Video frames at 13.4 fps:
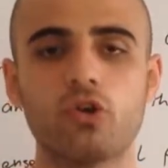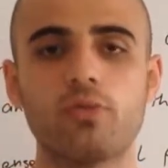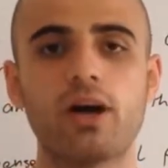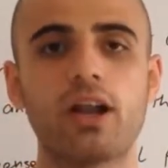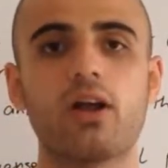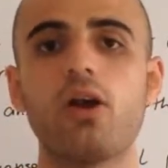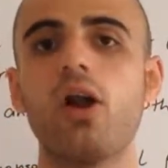No
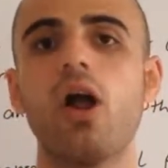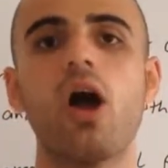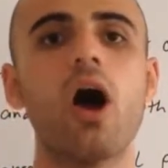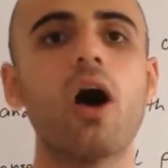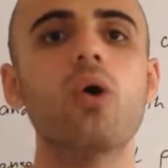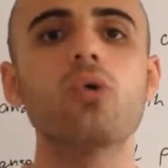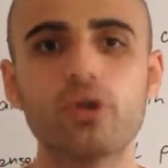matter
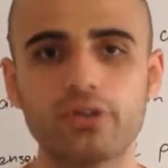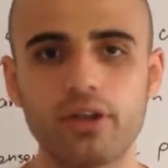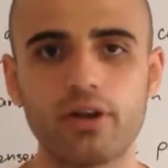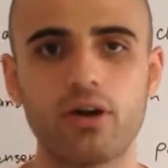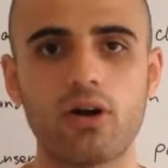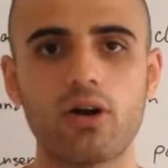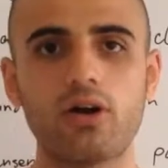how good they
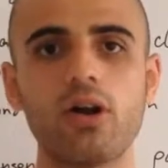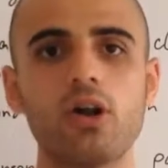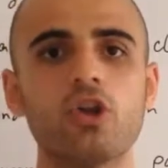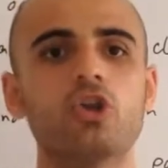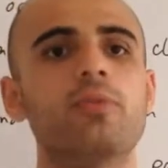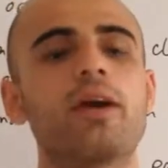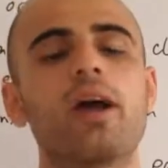are,
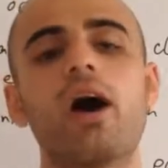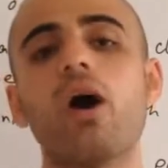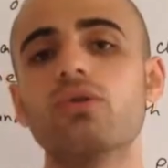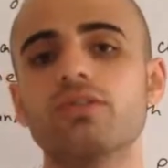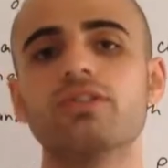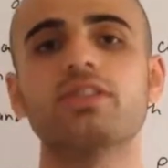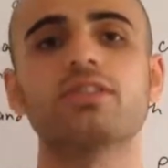no matter how
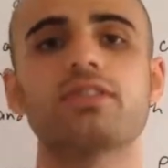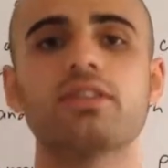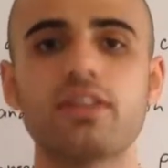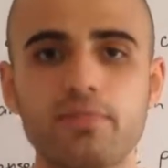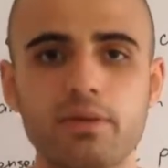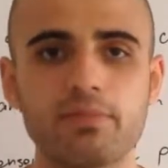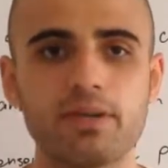consistently
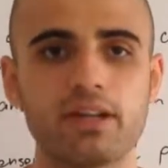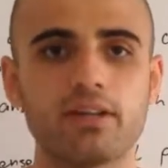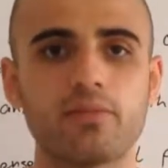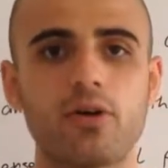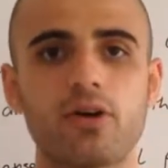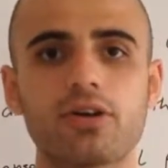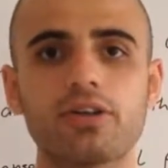they've been beating the
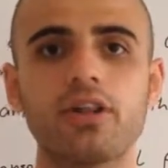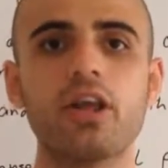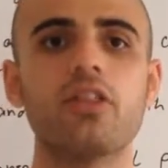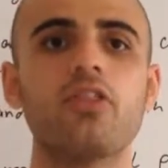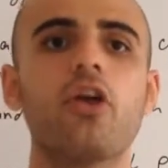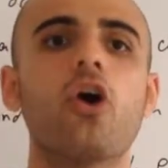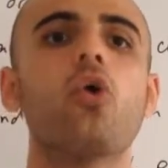market,
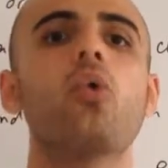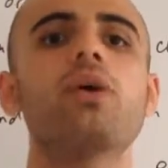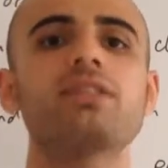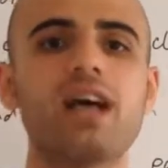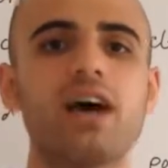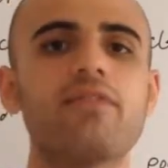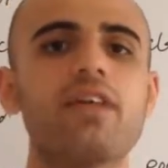they
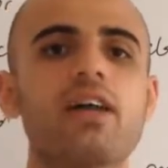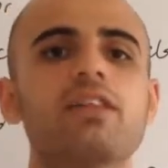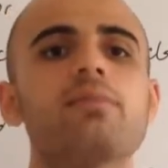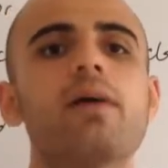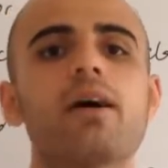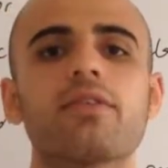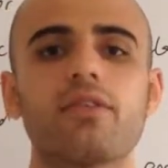always have that in the
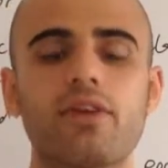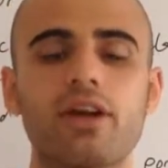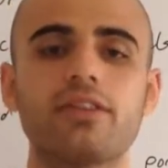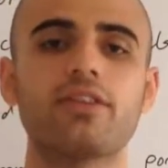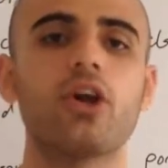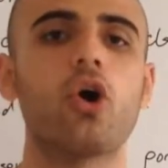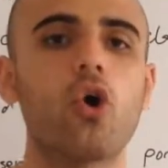back of their head
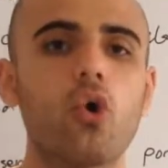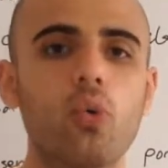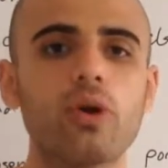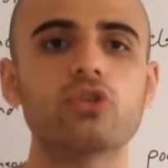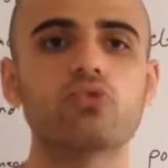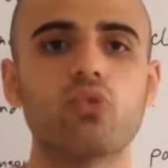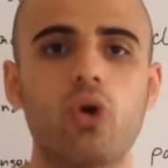that they're
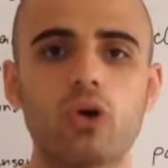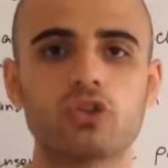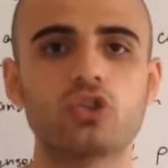always wrong.